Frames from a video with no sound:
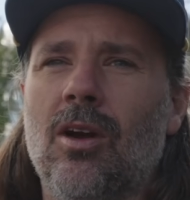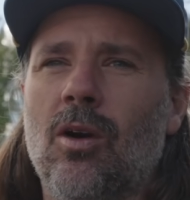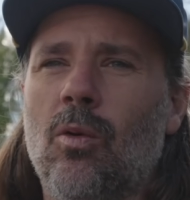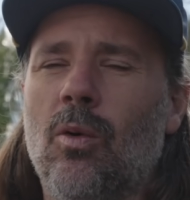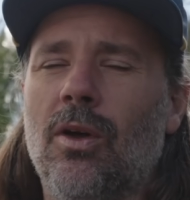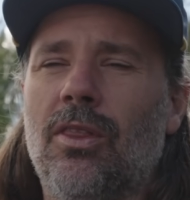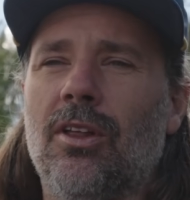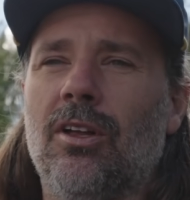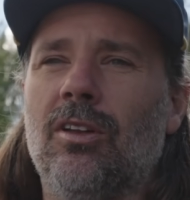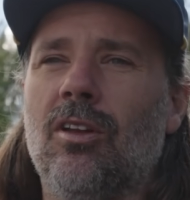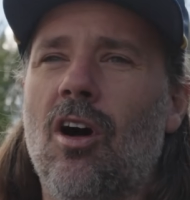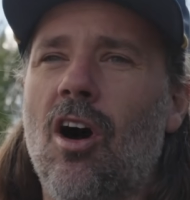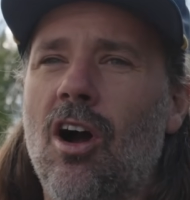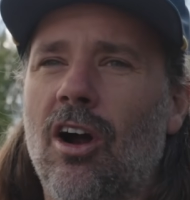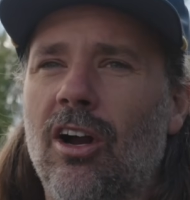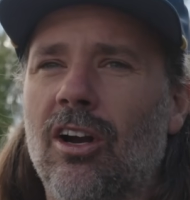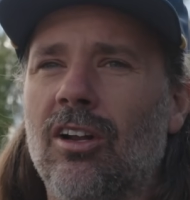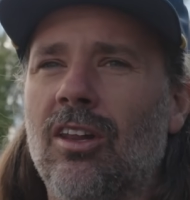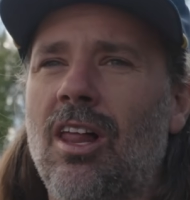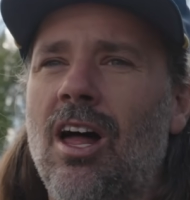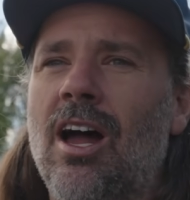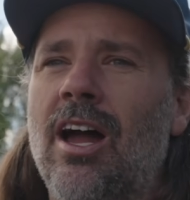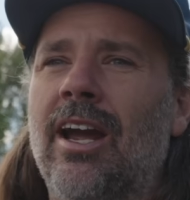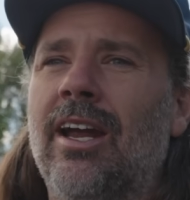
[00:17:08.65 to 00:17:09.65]
With a longer
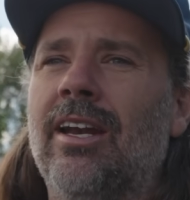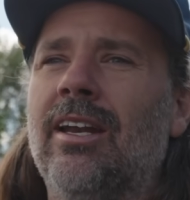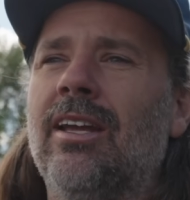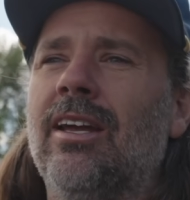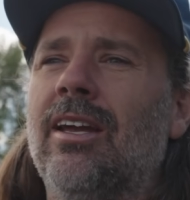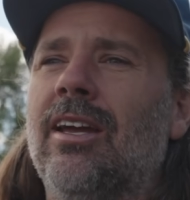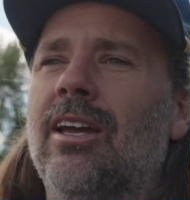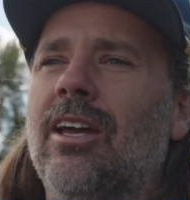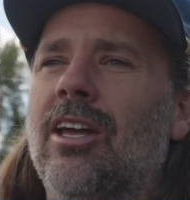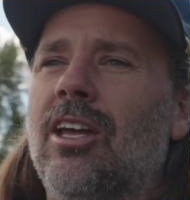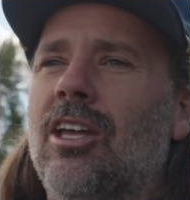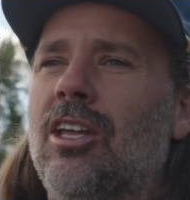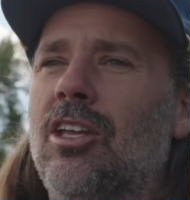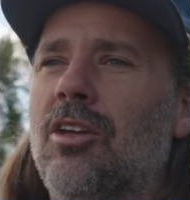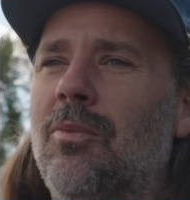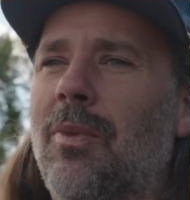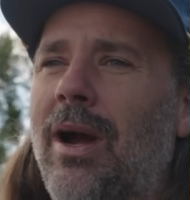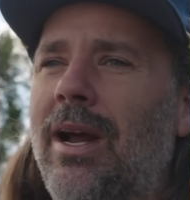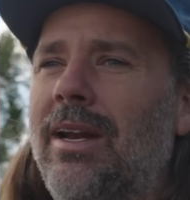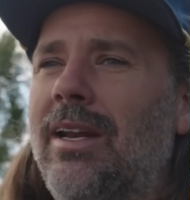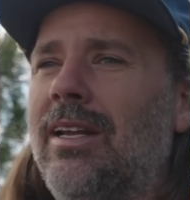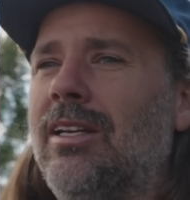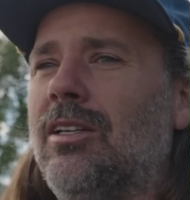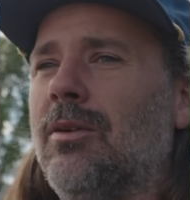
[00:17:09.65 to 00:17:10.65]
line, you
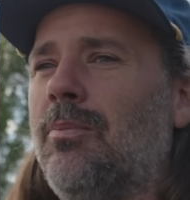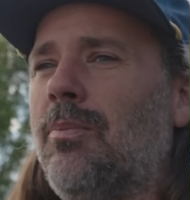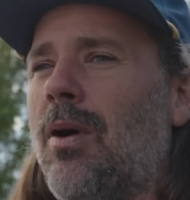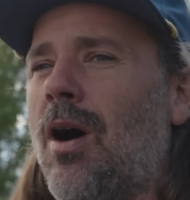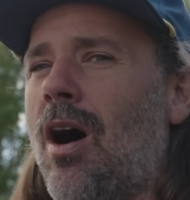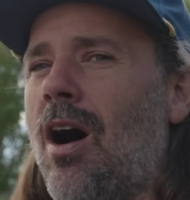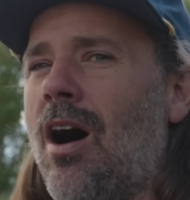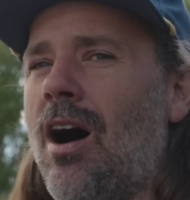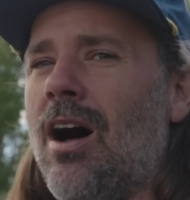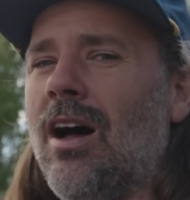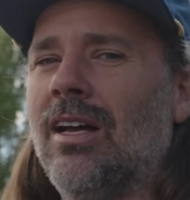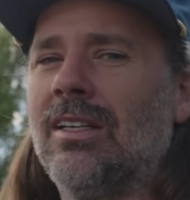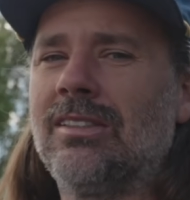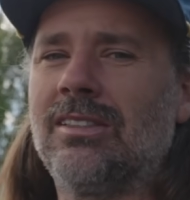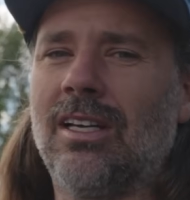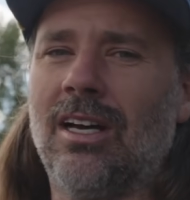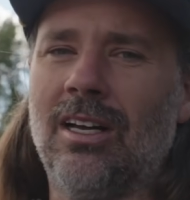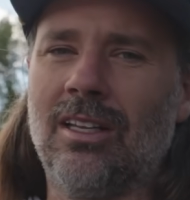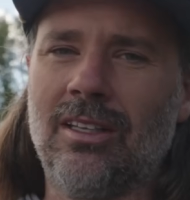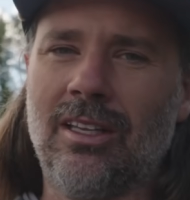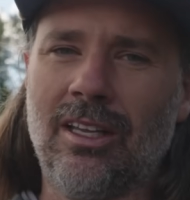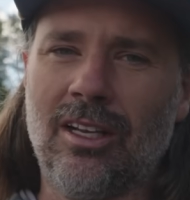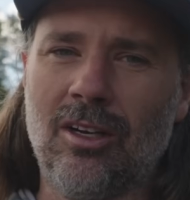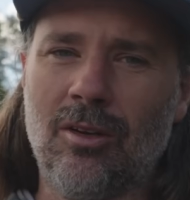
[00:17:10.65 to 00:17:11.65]
might need to pause
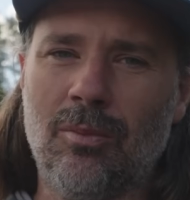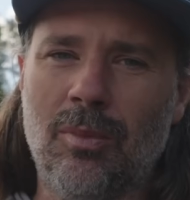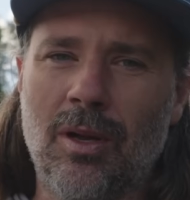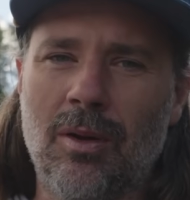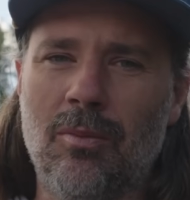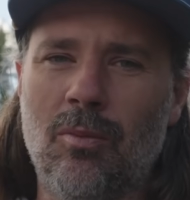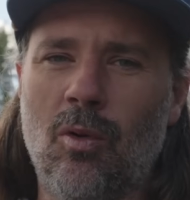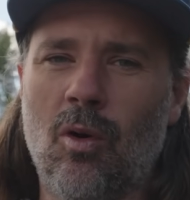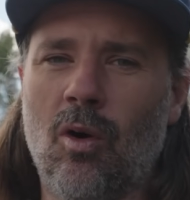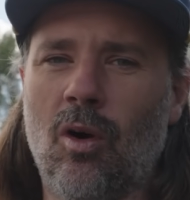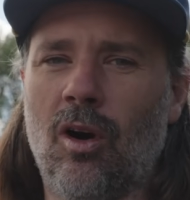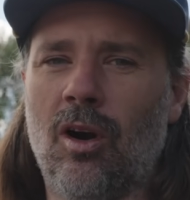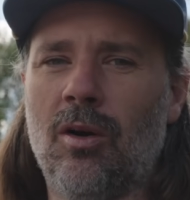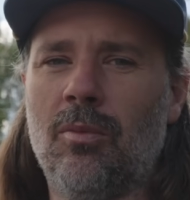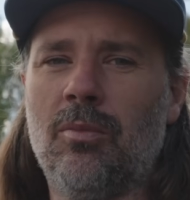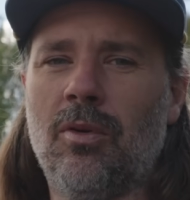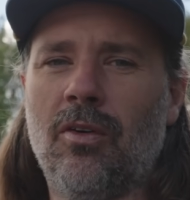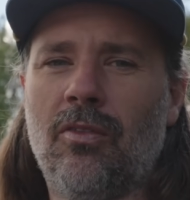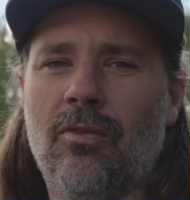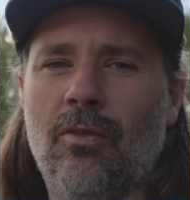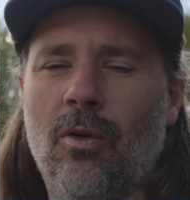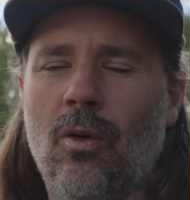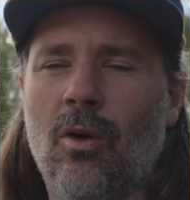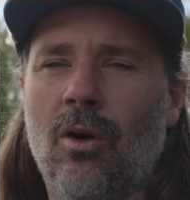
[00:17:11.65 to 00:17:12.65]
a little bit more
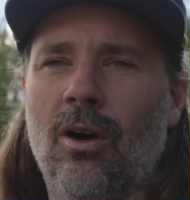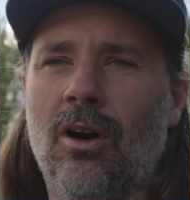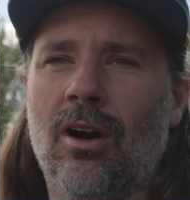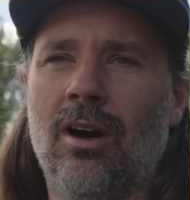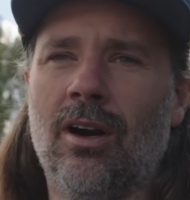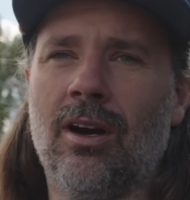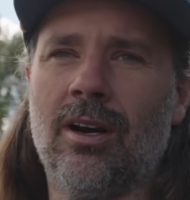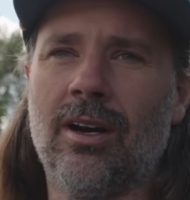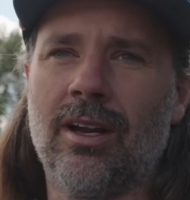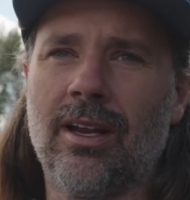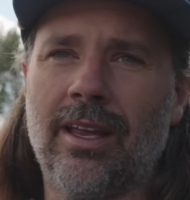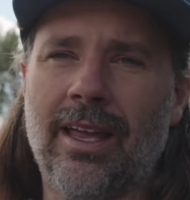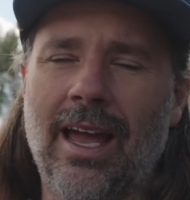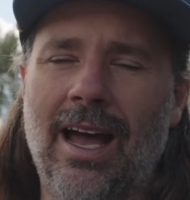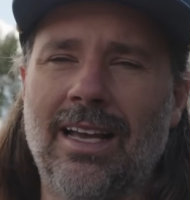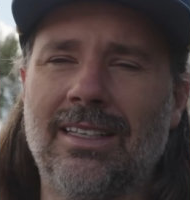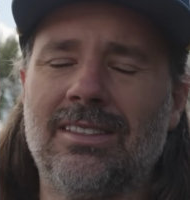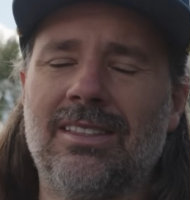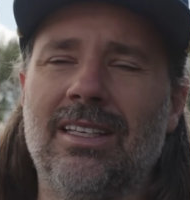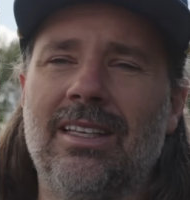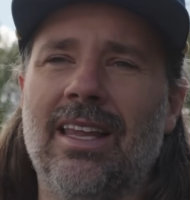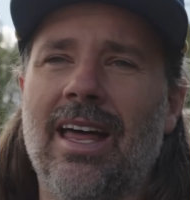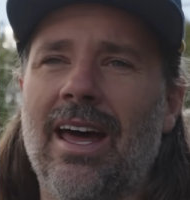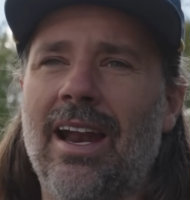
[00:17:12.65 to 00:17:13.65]
before
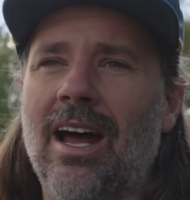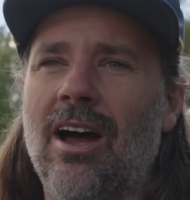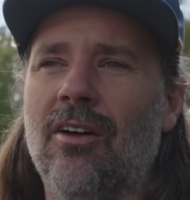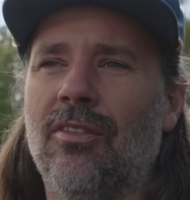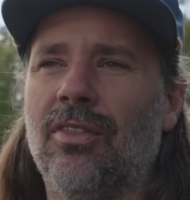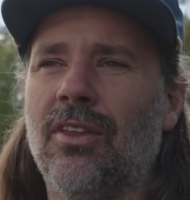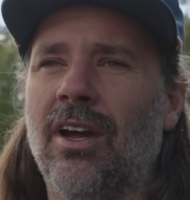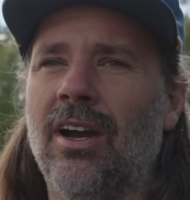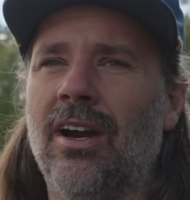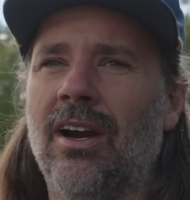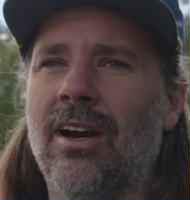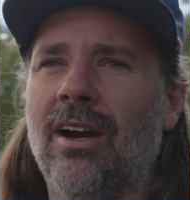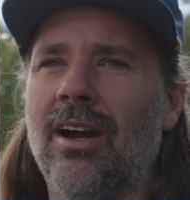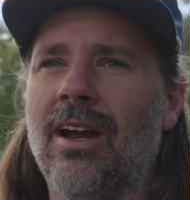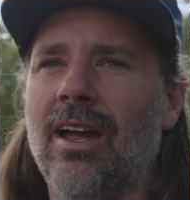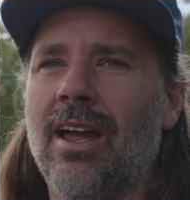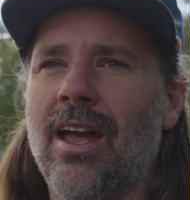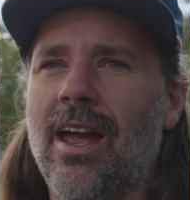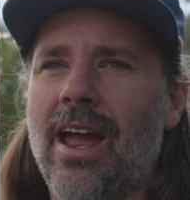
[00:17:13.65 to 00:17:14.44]
casting that out there.